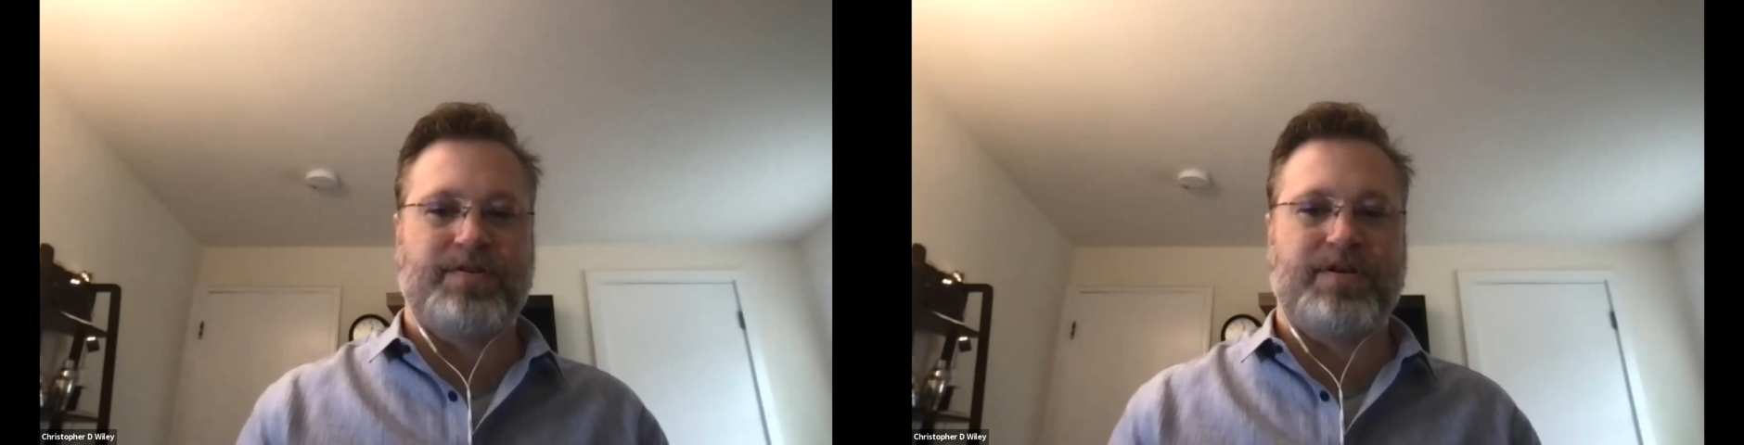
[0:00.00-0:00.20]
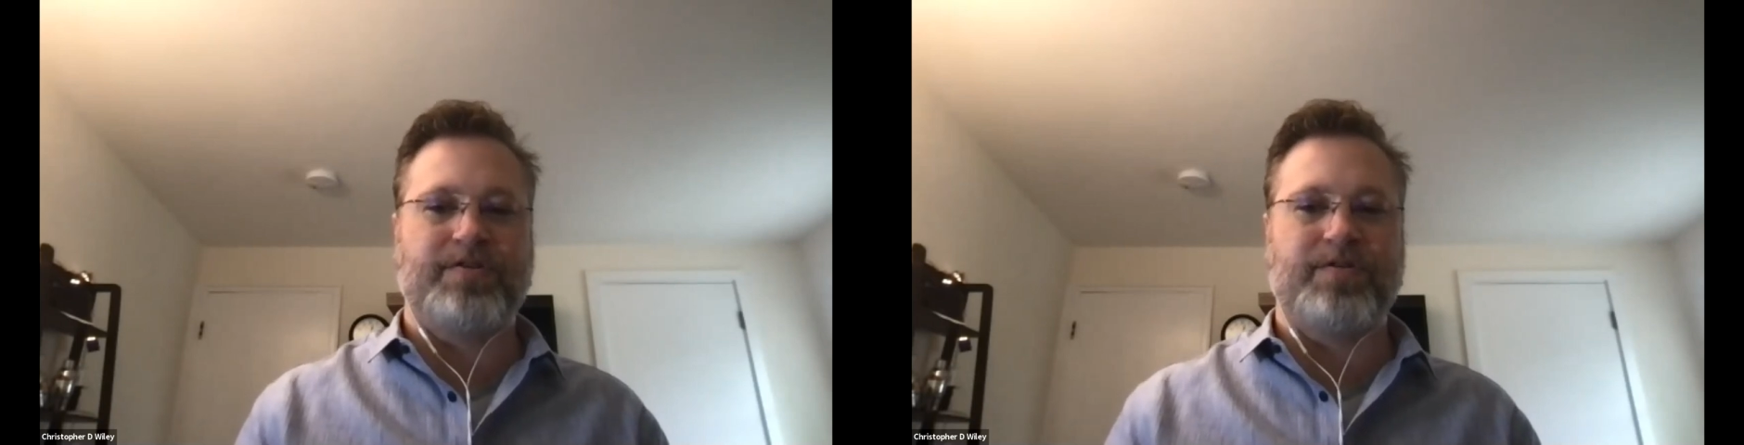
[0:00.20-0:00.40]

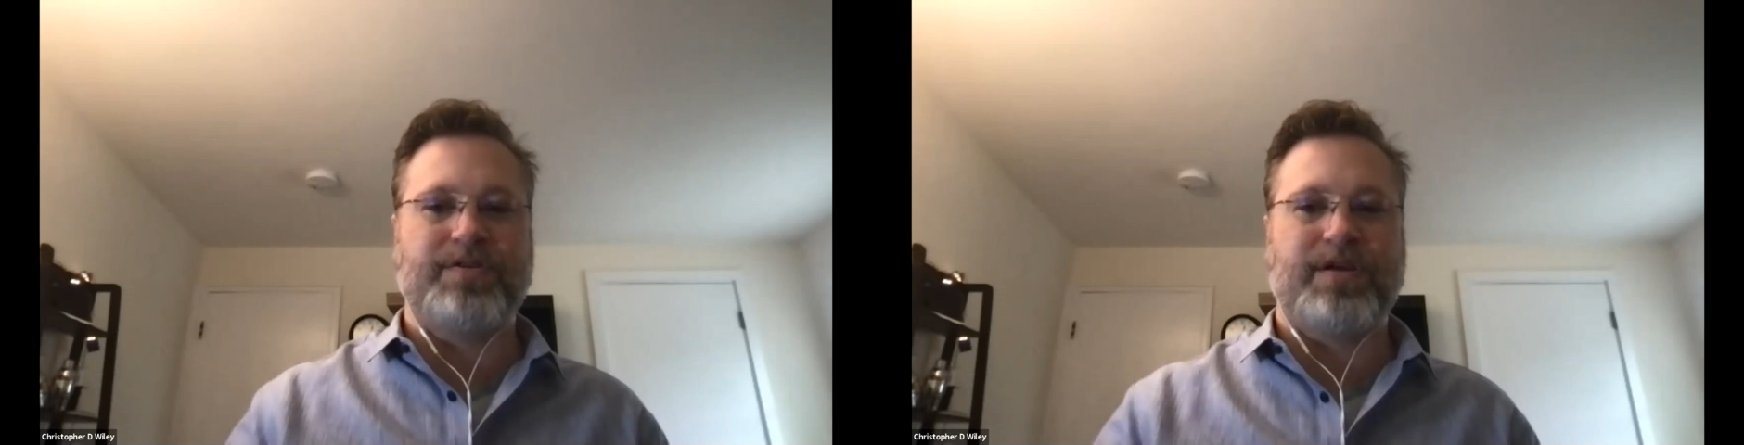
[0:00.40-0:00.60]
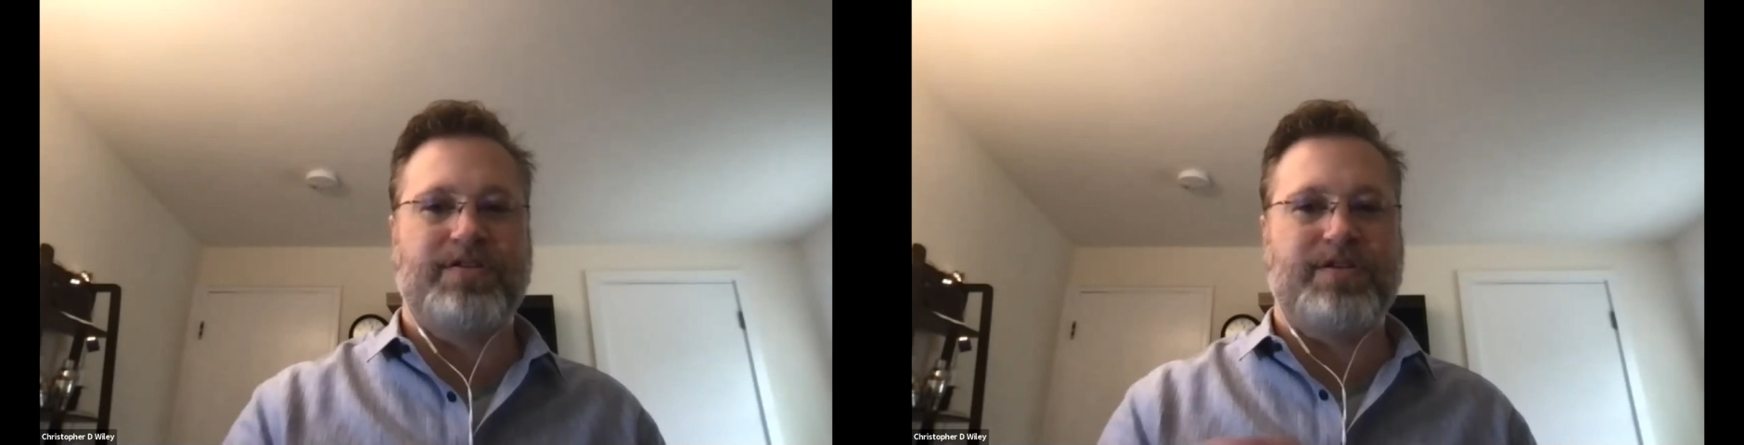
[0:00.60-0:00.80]

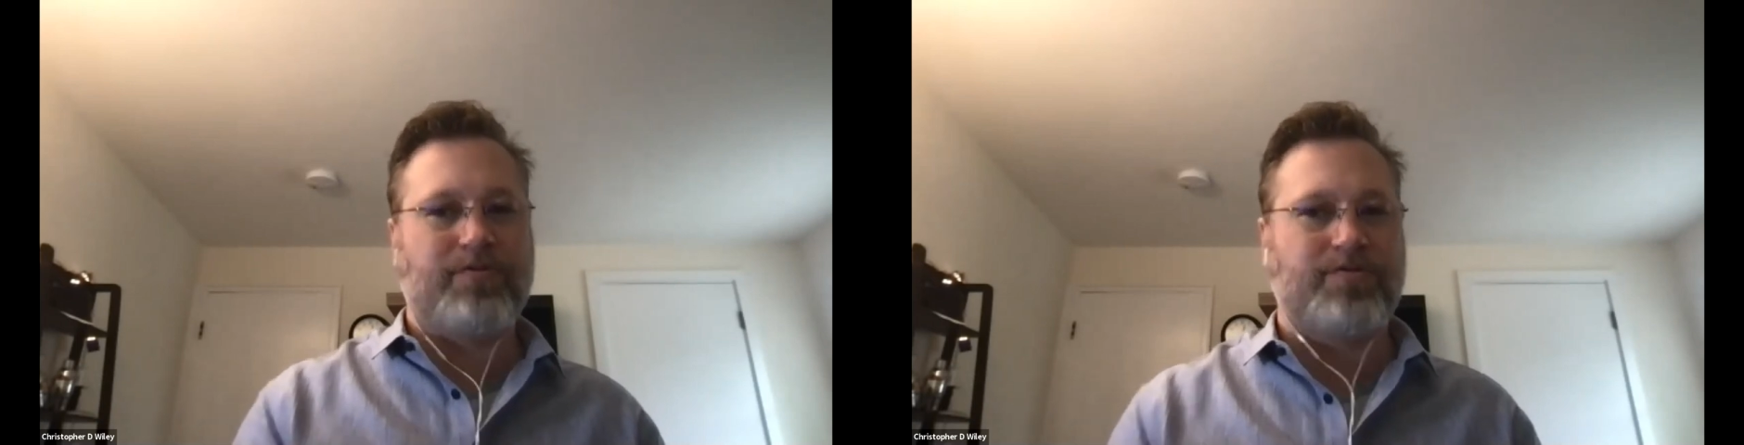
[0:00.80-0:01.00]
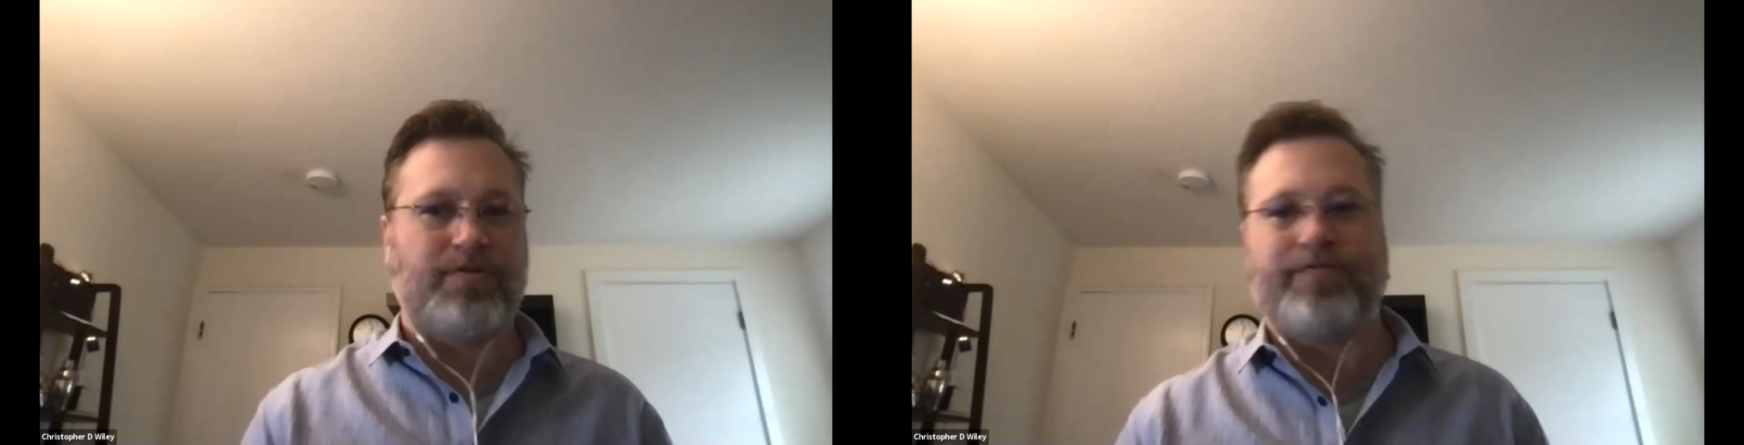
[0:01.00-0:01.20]
associated
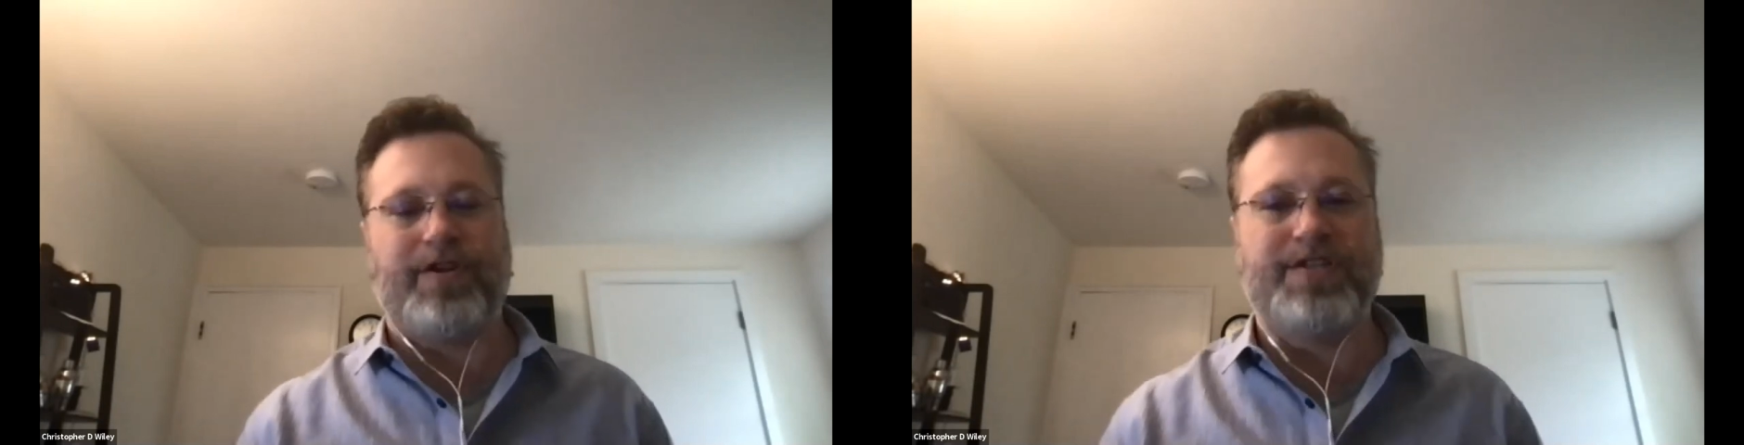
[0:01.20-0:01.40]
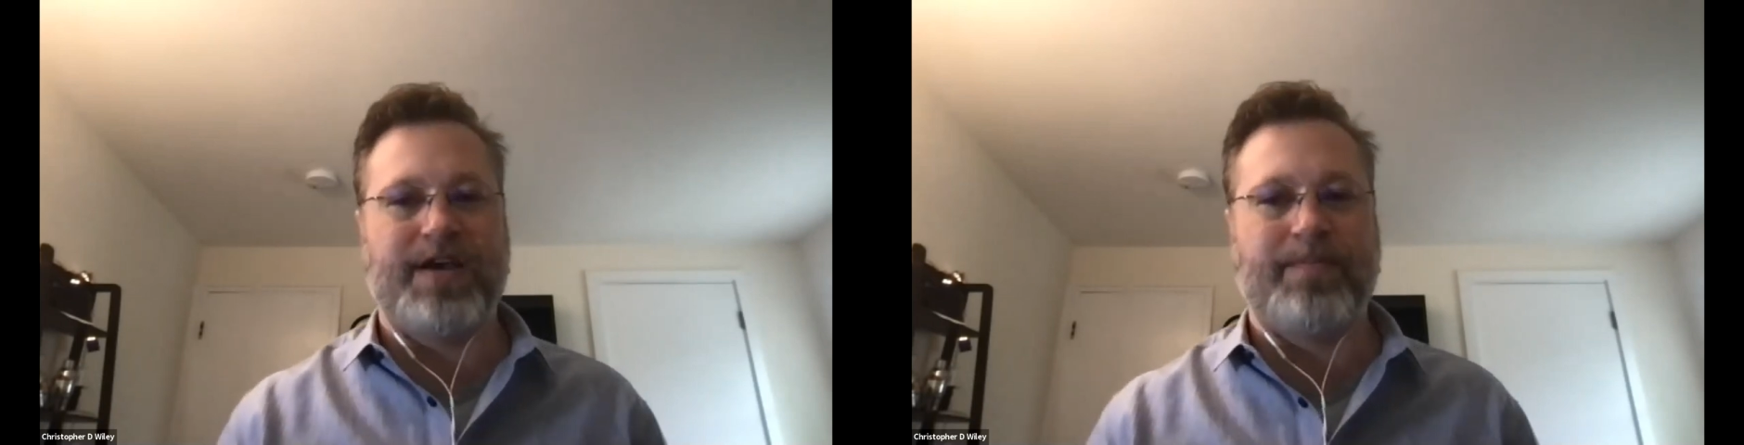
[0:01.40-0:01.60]
secretory
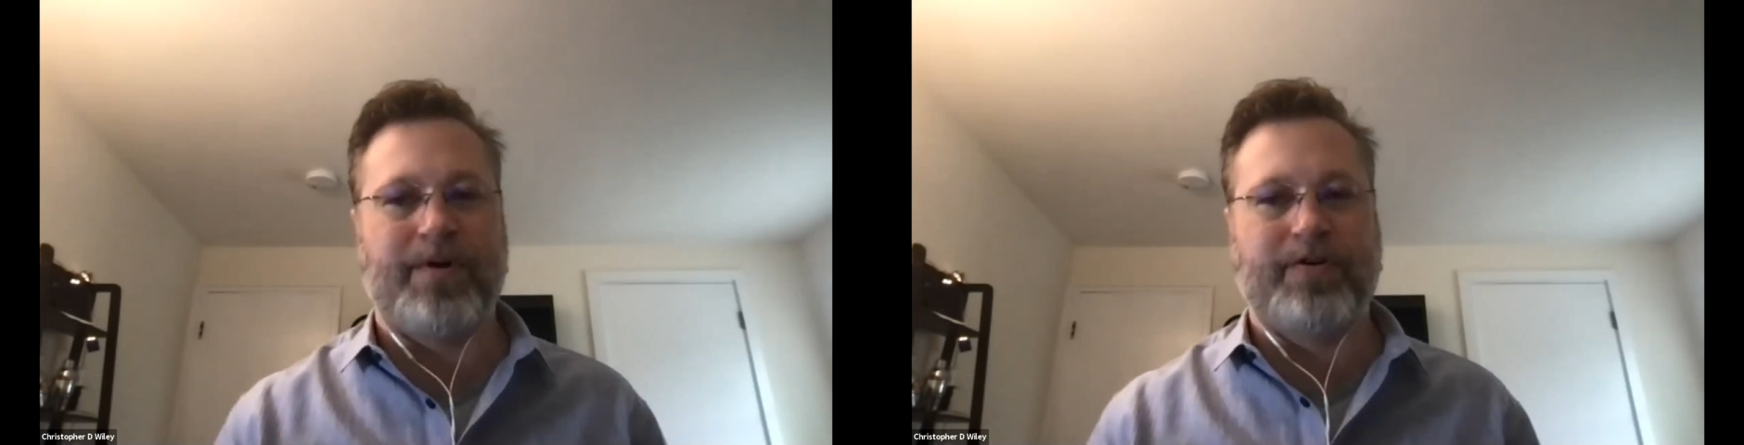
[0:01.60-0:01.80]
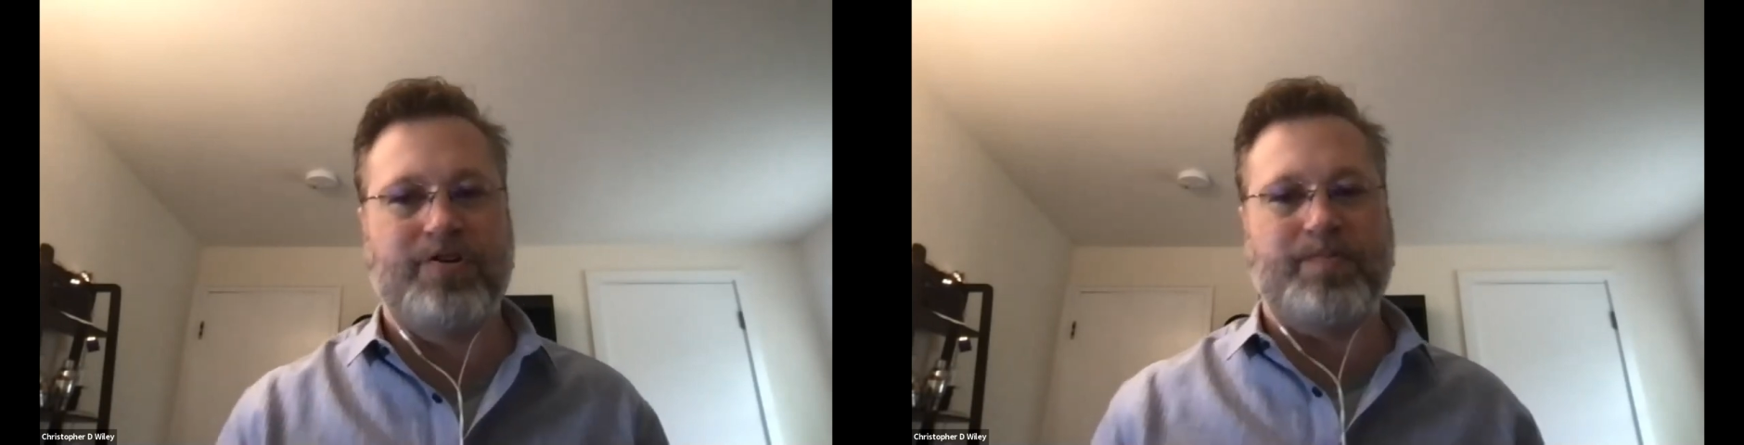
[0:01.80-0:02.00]
phenotype markers,